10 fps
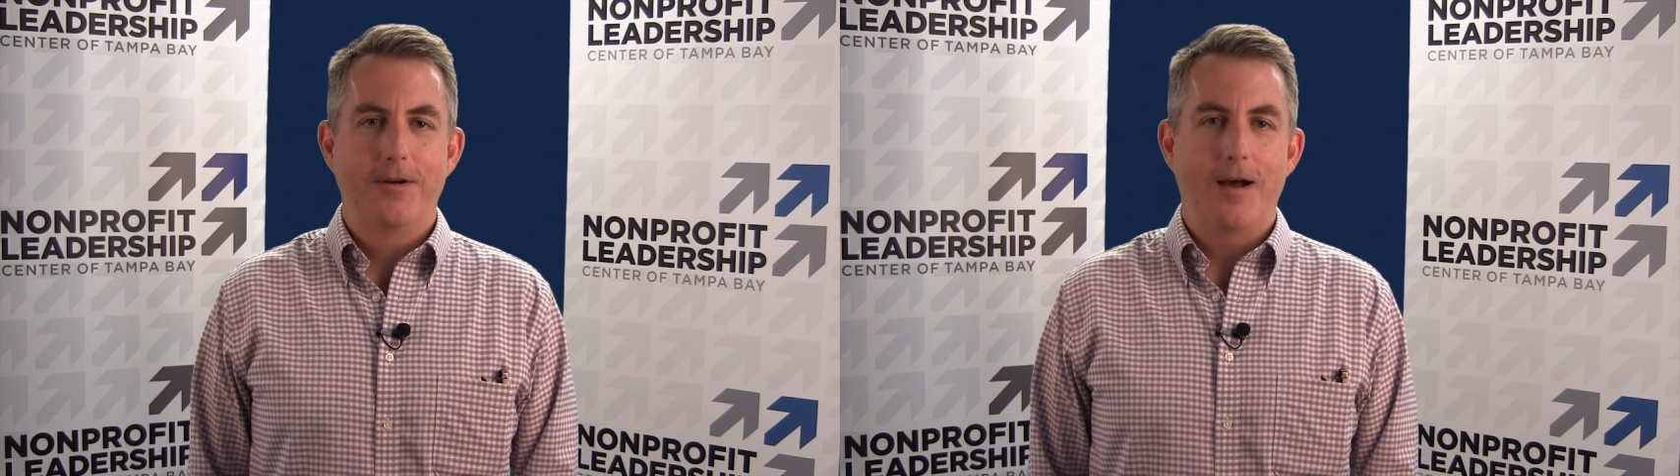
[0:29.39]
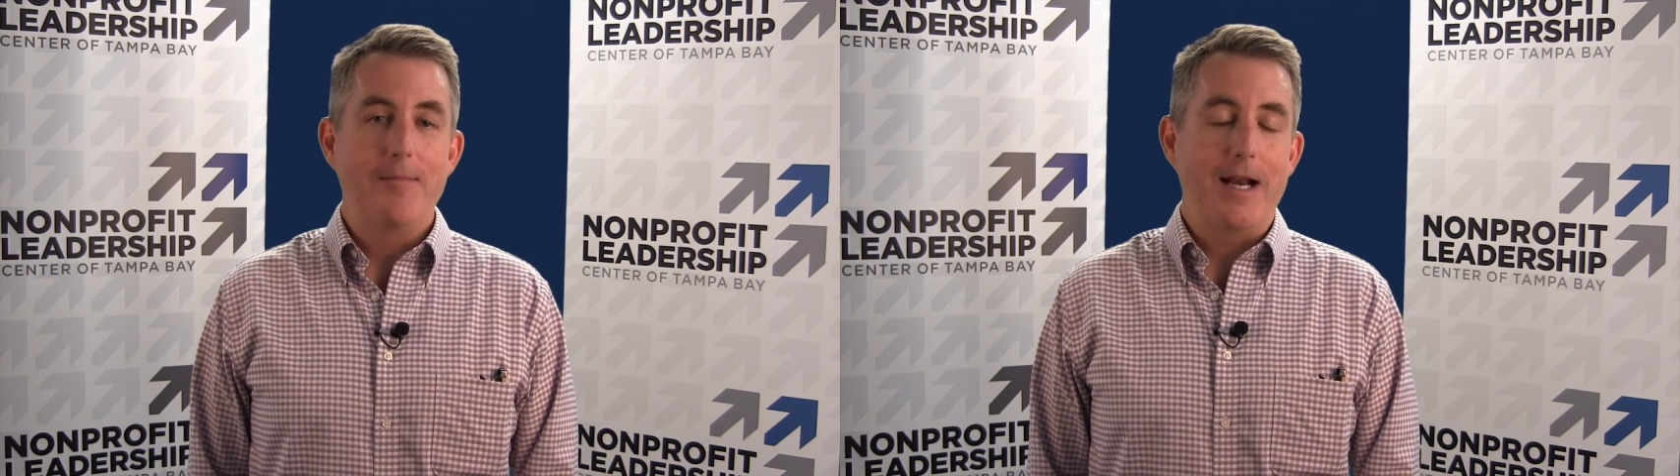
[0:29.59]

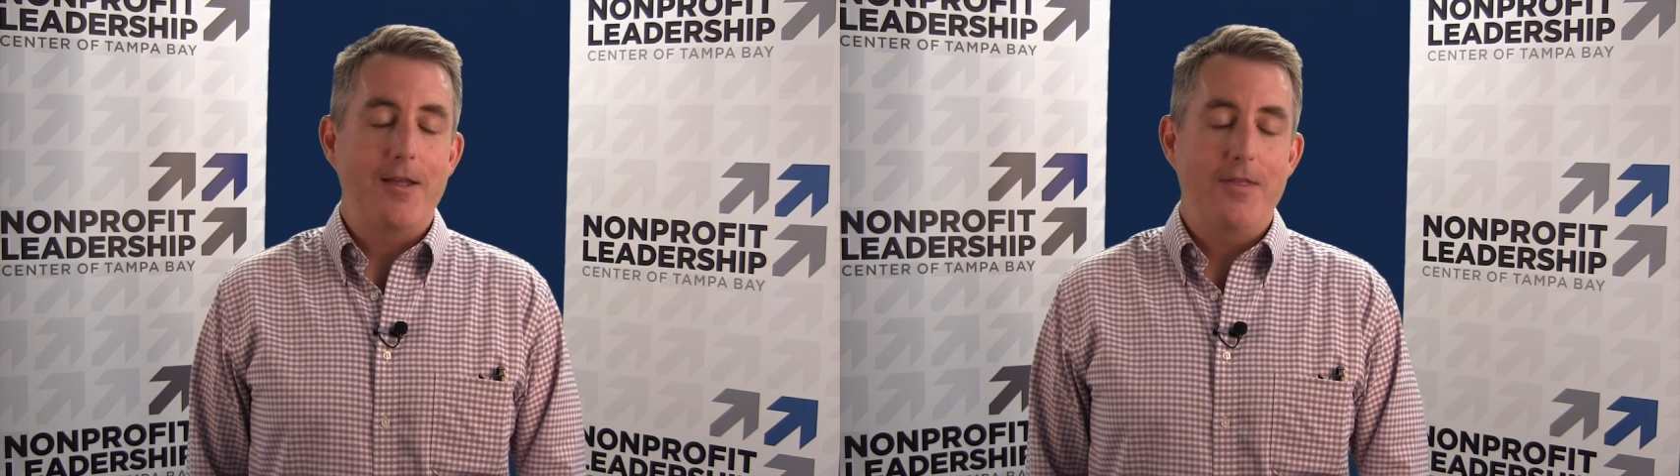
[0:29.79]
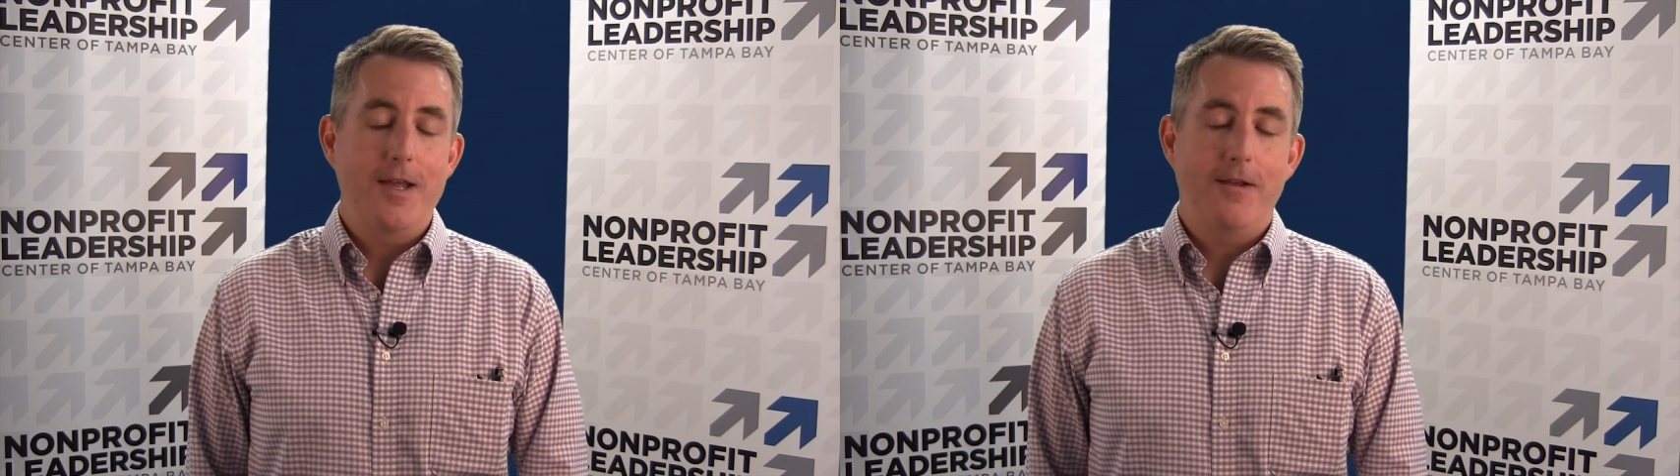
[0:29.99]
I mean, I
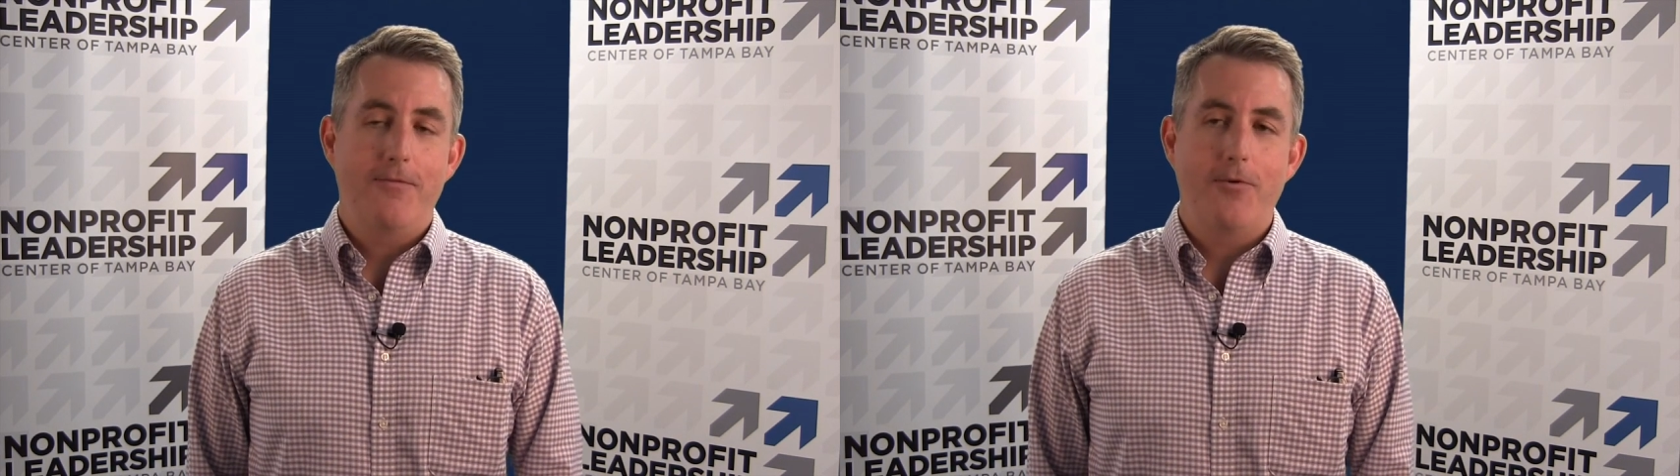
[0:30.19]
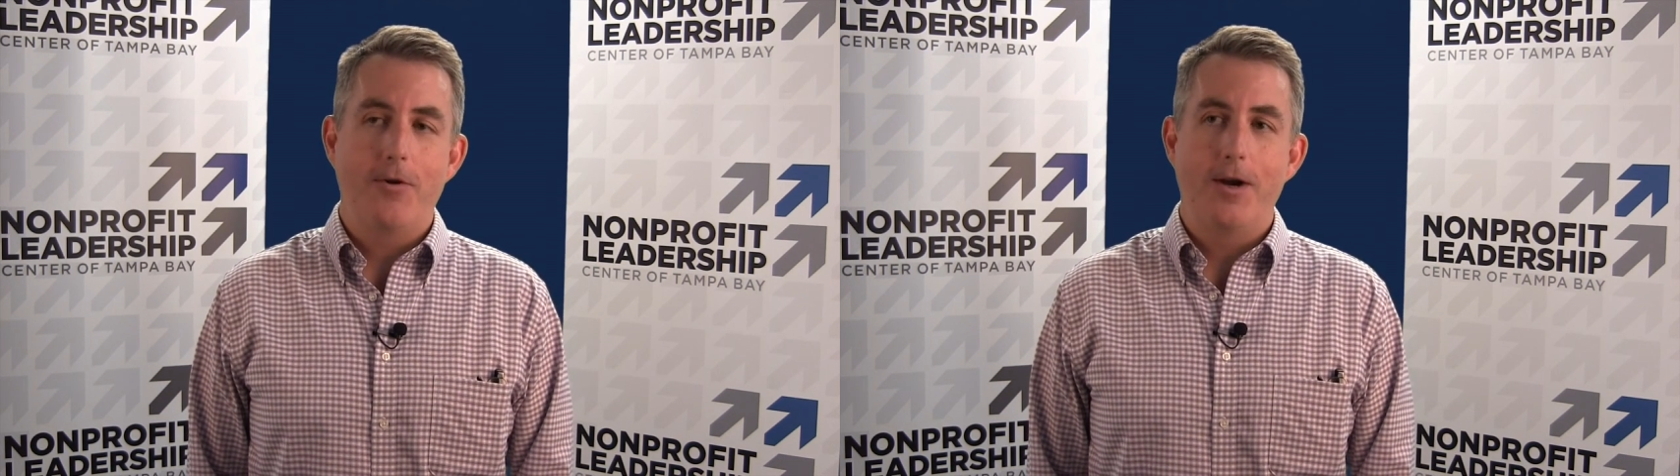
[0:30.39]
think
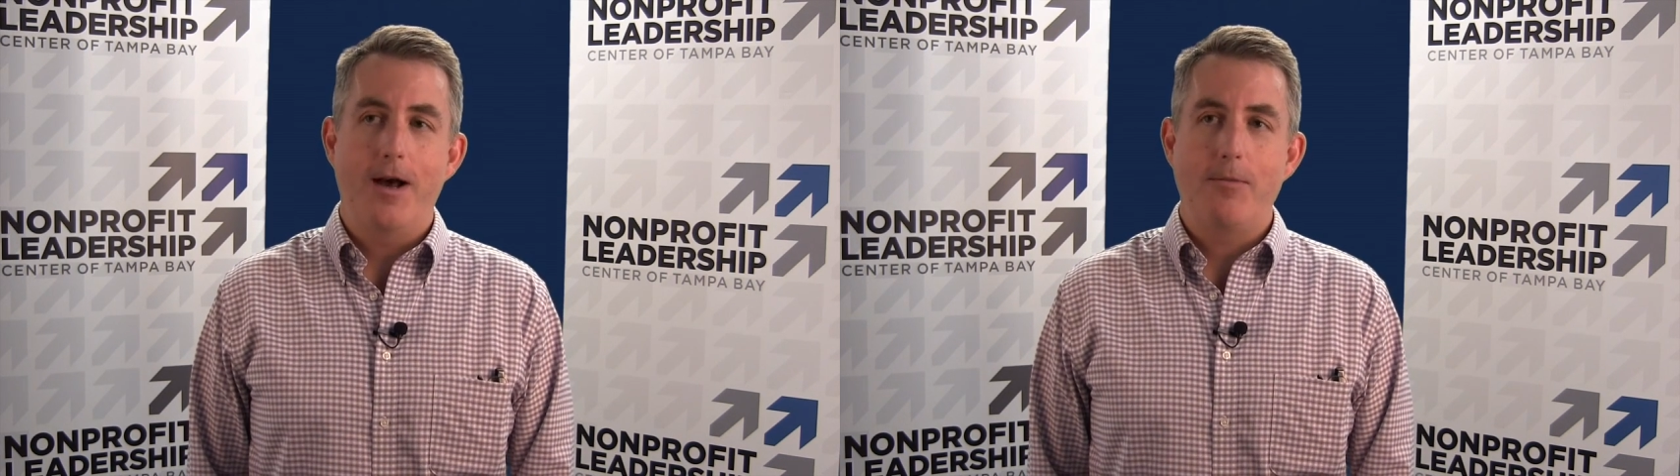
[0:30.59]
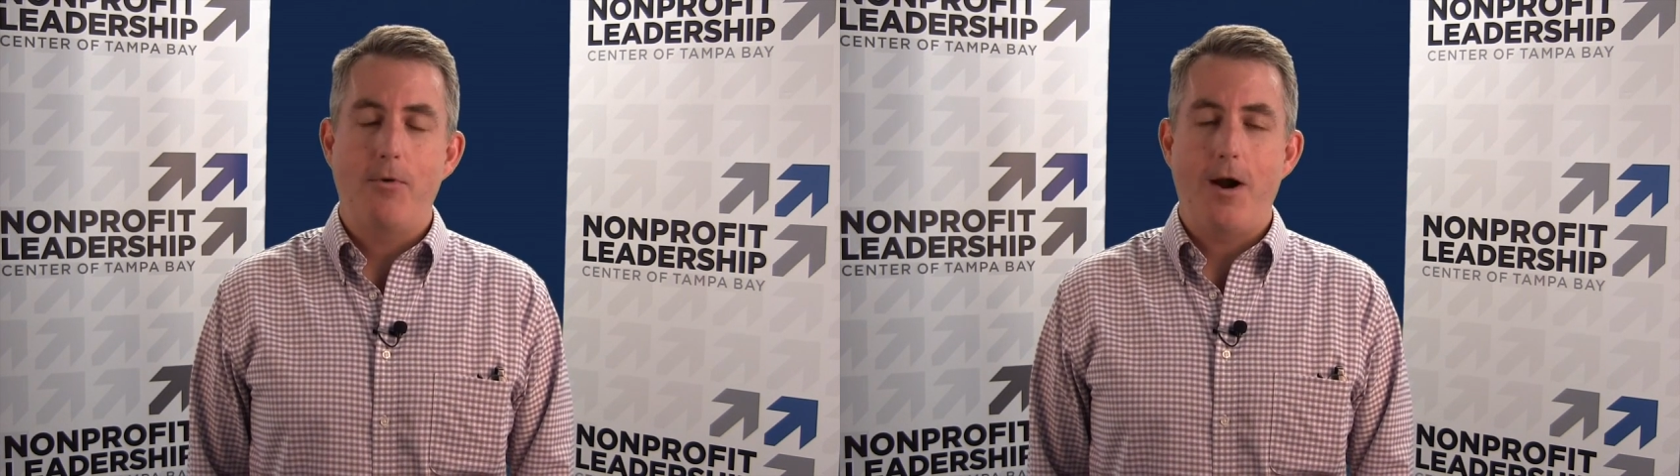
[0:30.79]
for
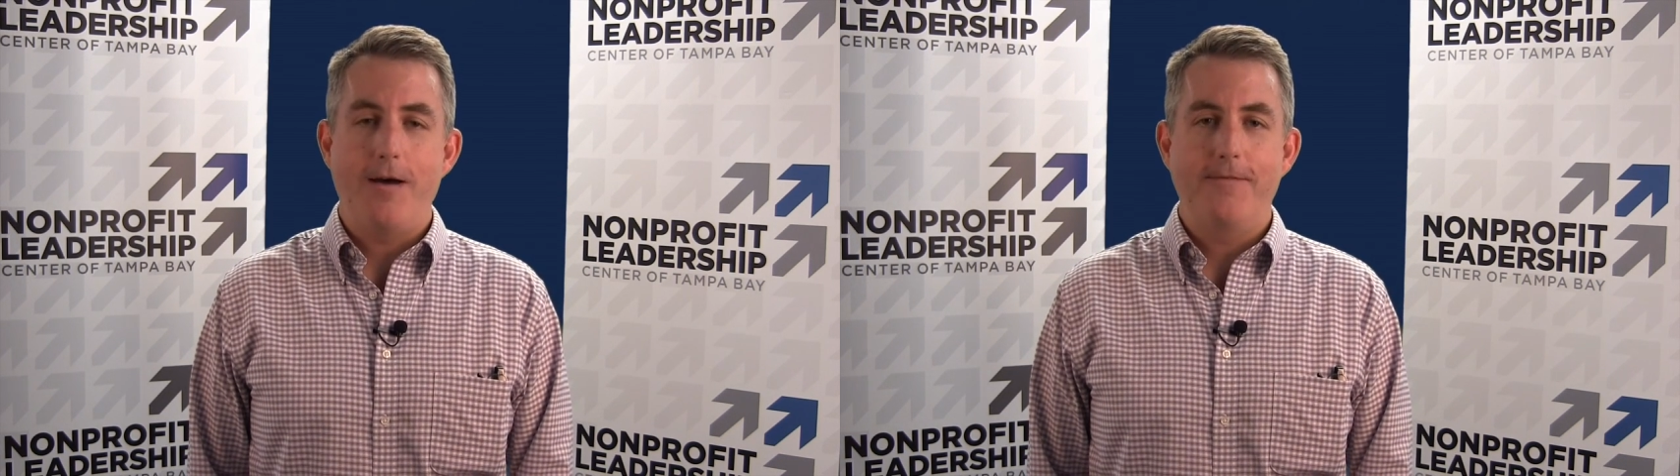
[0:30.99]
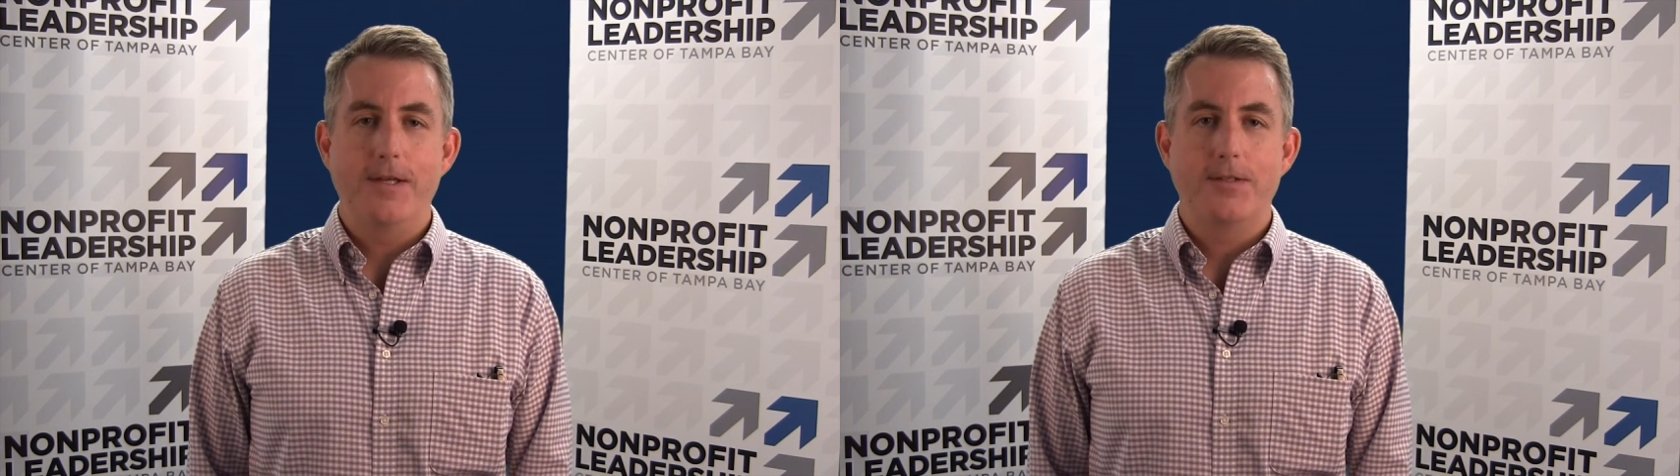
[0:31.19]

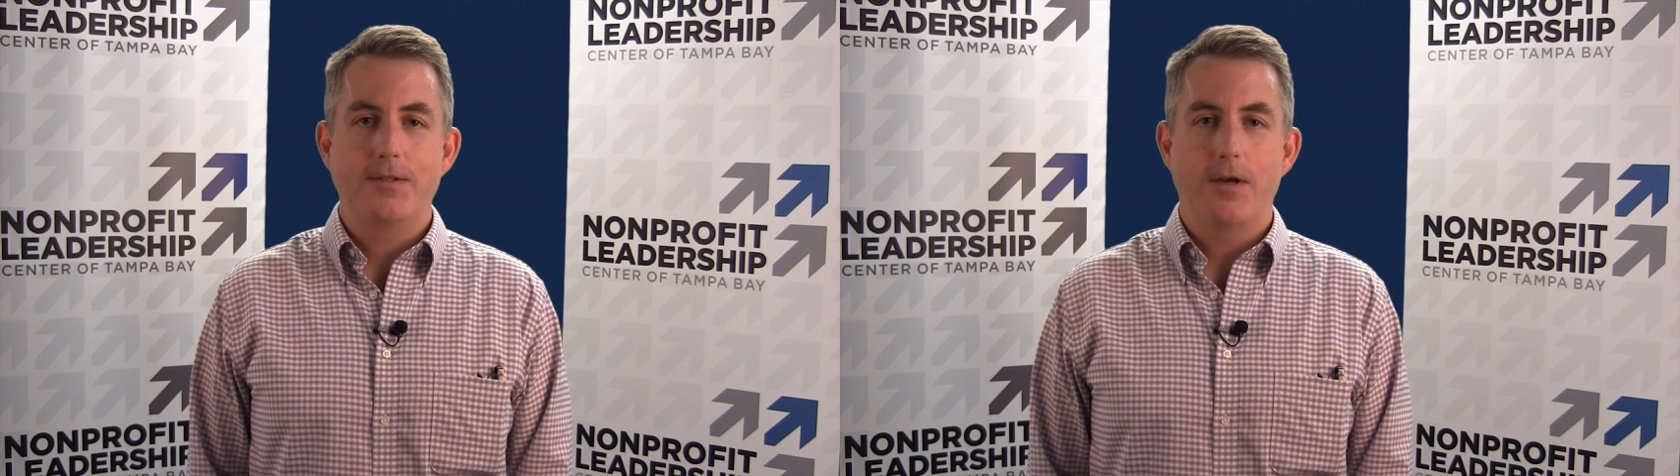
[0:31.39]
nonprofits